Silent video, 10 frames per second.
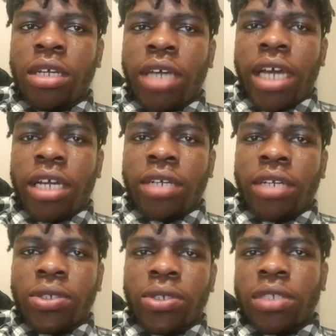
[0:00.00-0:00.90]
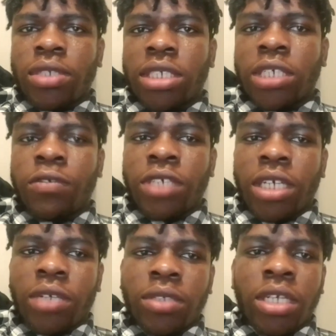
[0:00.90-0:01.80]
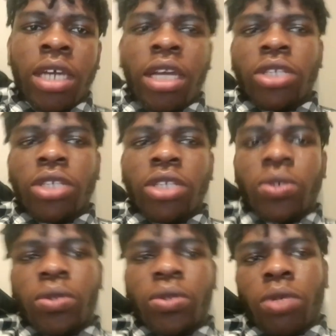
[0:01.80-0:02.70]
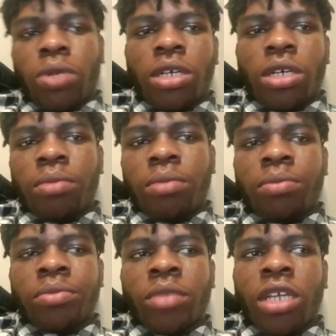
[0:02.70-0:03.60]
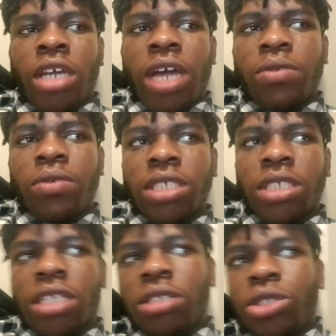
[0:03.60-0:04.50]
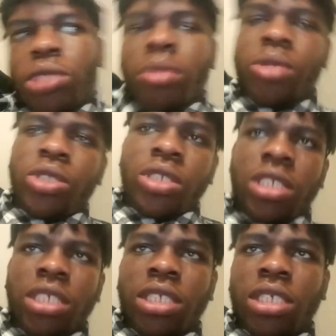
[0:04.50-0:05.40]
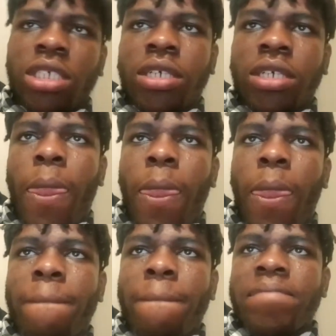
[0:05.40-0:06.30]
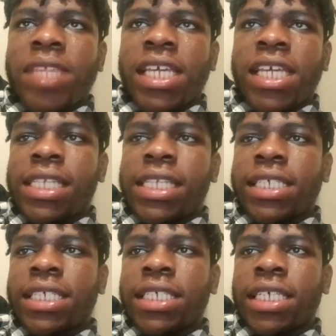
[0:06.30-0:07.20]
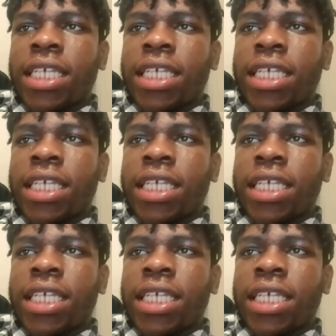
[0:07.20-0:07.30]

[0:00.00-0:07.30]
and also in self-checkout. So I would say job opportunities here, it's